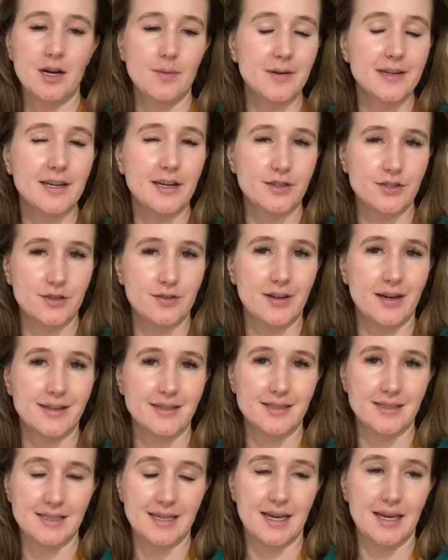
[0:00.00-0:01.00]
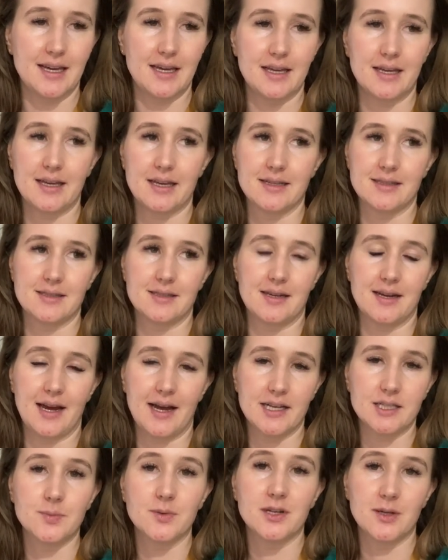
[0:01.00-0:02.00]
or may not do that today because it
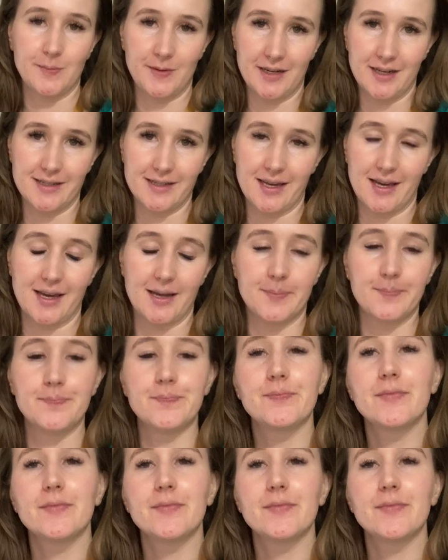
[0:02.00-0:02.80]
has been a big day.